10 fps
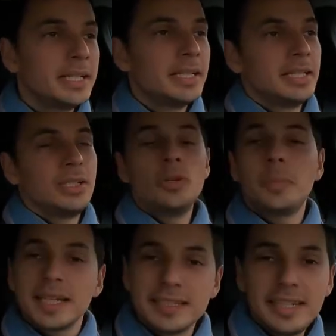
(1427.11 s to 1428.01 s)
Don't
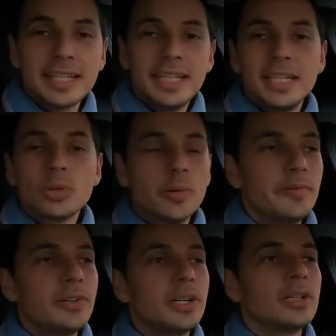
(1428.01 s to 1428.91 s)
accelerate too
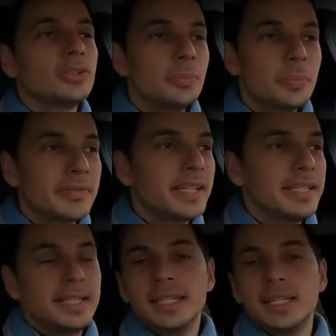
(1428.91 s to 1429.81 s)
hard, don't
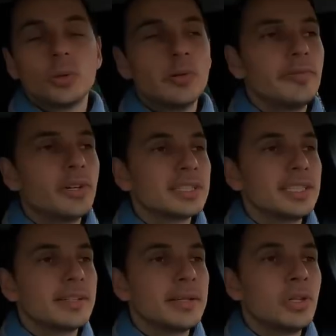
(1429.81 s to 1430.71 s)
brake too hard.
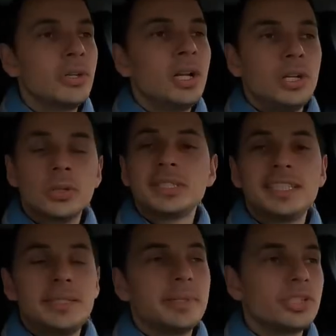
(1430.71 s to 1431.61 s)
Anticipation
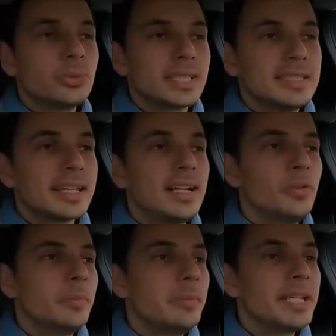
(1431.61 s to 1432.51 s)
really is the key word.